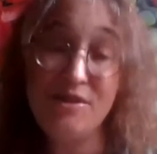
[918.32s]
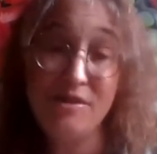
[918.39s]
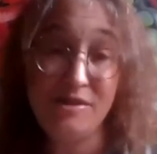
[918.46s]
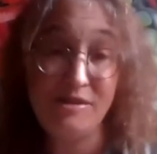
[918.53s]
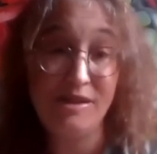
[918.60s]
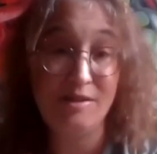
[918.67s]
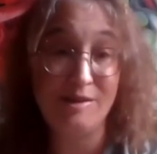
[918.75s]

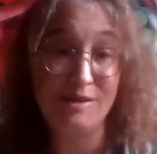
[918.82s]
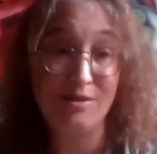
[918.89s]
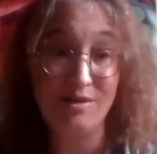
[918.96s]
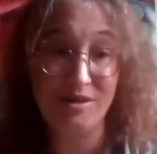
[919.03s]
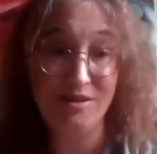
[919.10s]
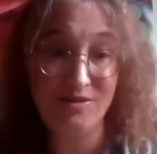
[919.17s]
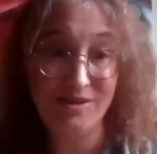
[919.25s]
see this on
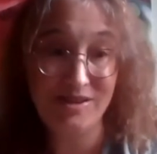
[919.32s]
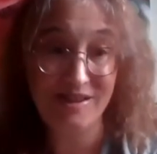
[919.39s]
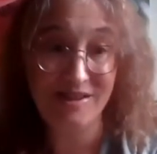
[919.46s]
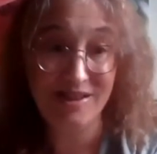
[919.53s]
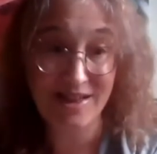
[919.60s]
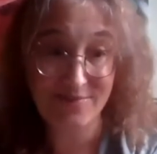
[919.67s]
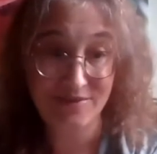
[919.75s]
the
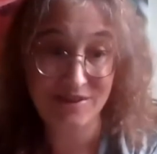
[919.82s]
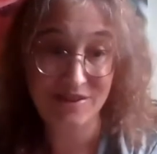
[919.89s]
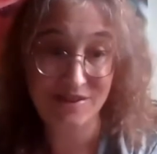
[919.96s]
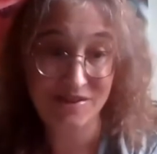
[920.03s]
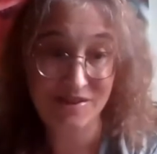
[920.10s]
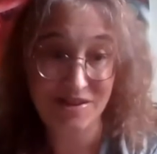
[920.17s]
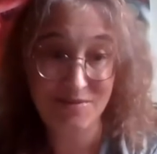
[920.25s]
Lucy Cavendish
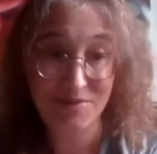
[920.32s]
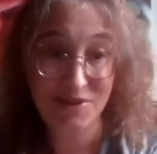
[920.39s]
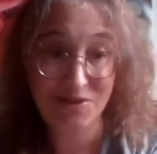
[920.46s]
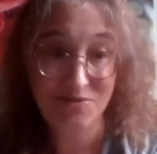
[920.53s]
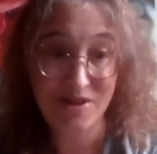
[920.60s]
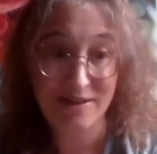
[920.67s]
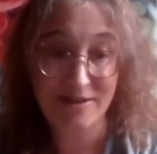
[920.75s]
site, by
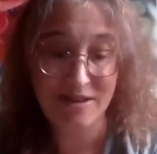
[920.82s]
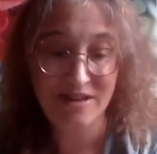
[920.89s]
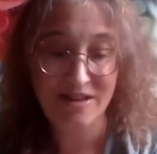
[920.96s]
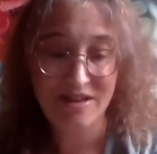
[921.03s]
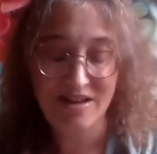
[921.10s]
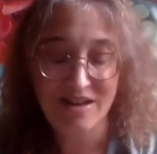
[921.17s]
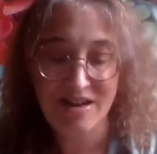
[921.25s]
the way.
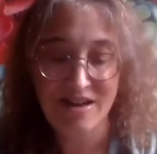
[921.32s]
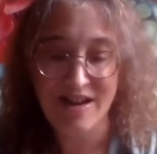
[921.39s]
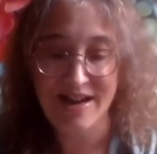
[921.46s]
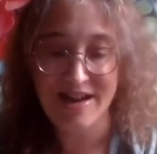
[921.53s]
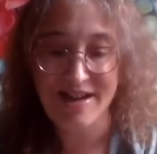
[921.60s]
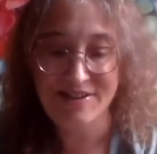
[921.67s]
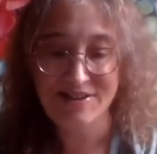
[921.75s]

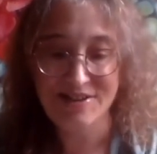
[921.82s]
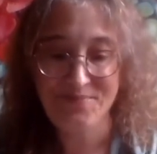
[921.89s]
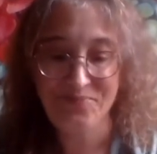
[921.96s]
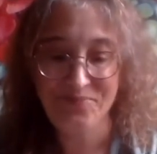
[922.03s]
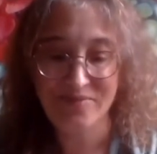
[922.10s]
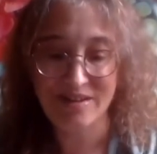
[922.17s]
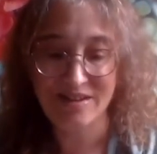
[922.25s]

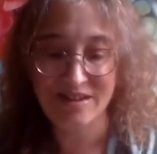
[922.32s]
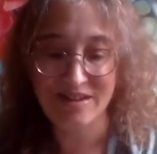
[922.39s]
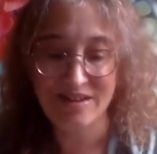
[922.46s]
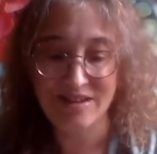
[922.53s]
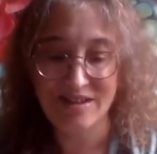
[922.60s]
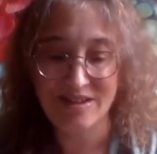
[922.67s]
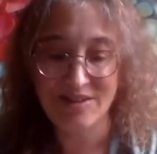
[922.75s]
And
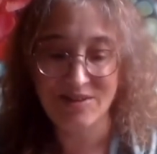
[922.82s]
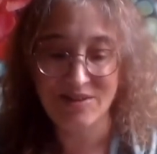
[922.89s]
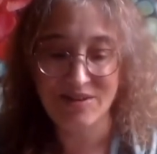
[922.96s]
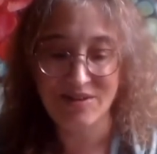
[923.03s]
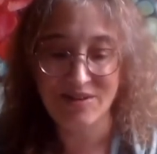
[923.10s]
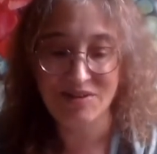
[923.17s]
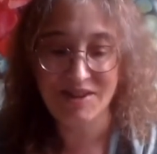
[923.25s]

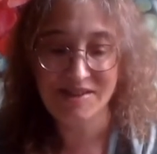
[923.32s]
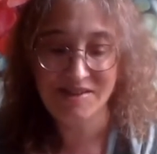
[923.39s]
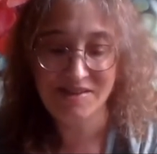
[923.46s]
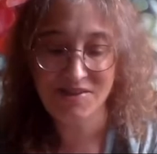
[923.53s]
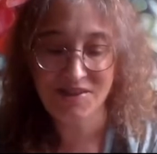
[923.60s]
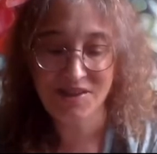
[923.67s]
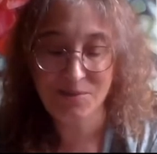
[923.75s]
they
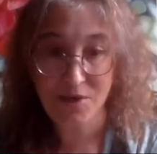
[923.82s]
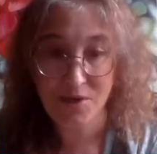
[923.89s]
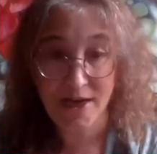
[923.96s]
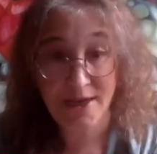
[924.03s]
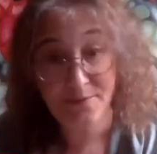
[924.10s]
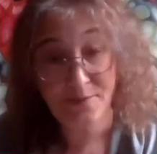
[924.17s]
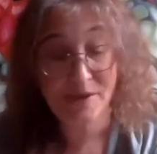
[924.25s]
study the
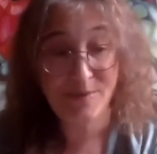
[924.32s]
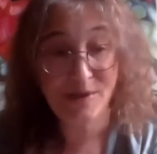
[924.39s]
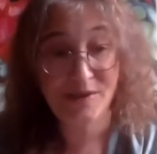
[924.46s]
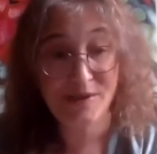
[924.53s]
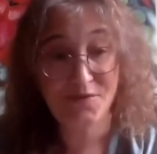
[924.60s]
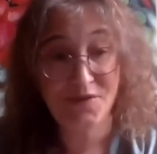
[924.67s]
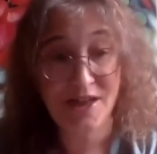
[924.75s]
brain of this
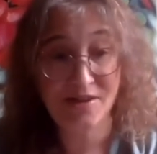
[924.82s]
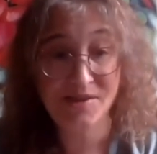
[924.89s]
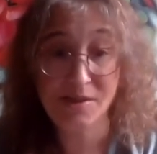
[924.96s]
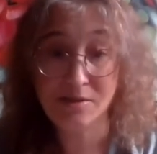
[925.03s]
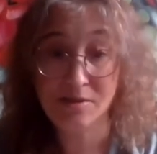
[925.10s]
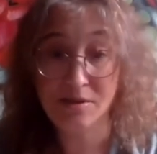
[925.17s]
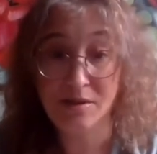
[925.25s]
butterfly because
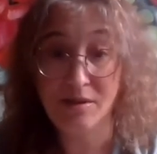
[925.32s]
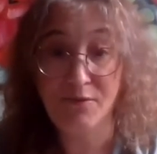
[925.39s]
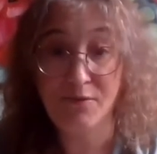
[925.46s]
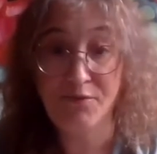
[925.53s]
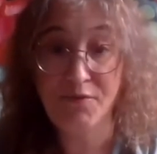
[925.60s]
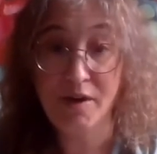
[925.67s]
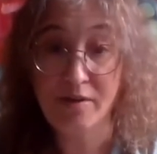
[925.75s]
it's a
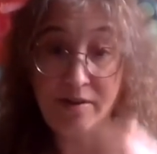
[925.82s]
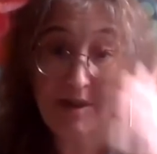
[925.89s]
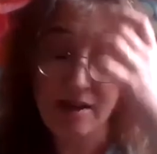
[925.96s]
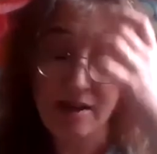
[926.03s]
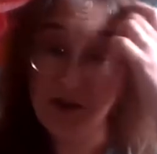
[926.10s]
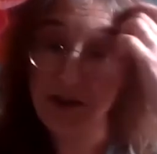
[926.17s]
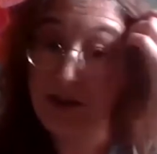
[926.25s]
very
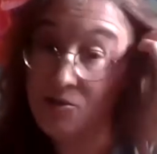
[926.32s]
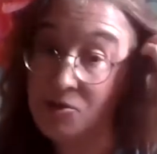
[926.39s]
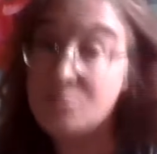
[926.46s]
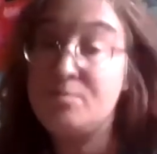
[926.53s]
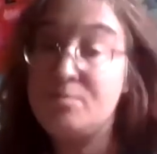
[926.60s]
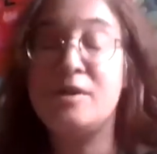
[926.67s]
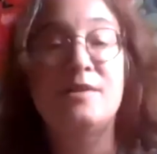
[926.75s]

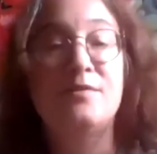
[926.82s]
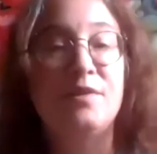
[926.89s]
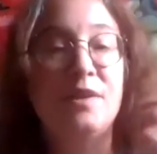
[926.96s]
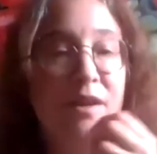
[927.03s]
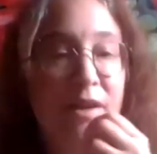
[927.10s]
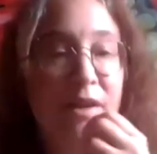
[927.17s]
unusual butterfly.